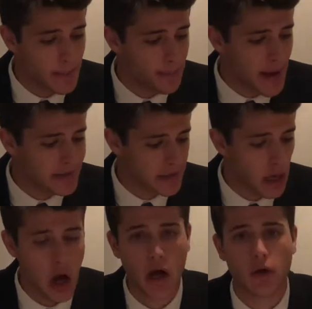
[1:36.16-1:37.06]
Passing
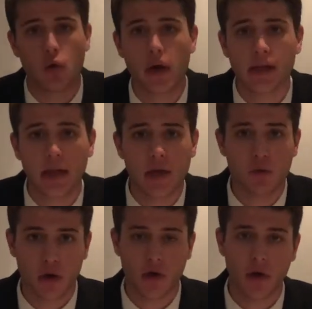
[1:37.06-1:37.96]
on quickly,
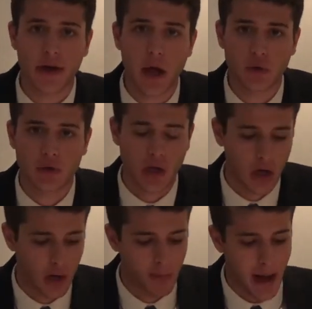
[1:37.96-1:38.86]
we're going now to
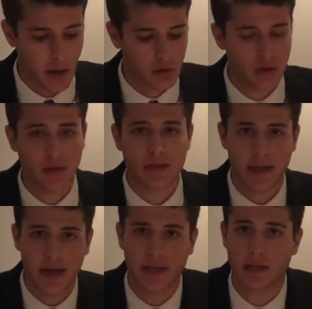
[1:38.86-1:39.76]
talk about the
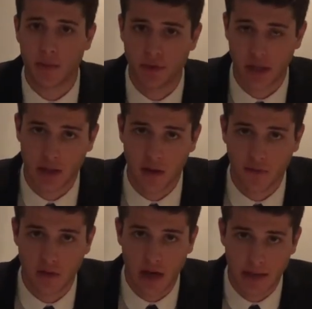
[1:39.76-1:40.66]
second subject of
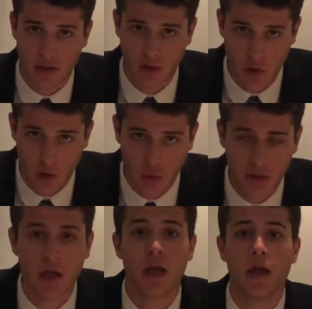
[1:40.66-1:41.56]
tonight's news,
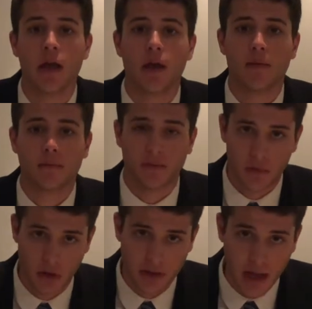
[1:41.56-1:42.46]

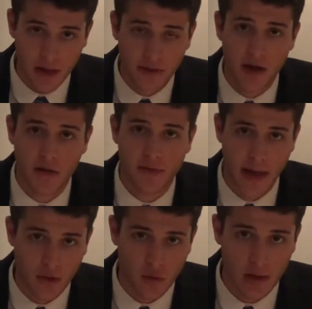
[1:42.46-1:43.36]
the death of
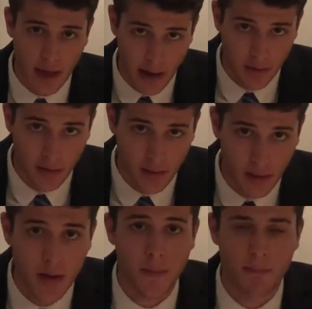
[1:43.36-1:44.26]
Henry VIII,
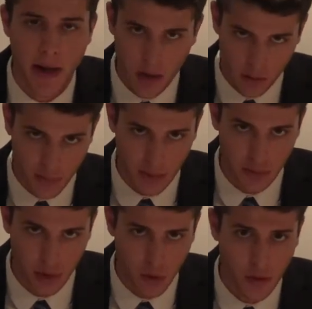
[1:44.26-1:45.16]
Michael
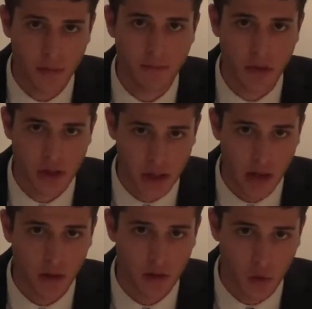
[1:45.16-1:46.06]
Barborough,
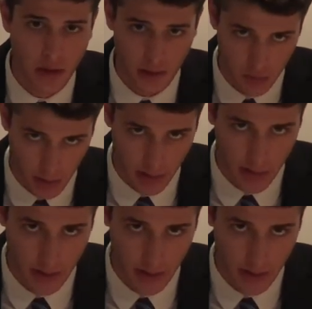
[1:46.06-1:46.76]
Michel Koneswin.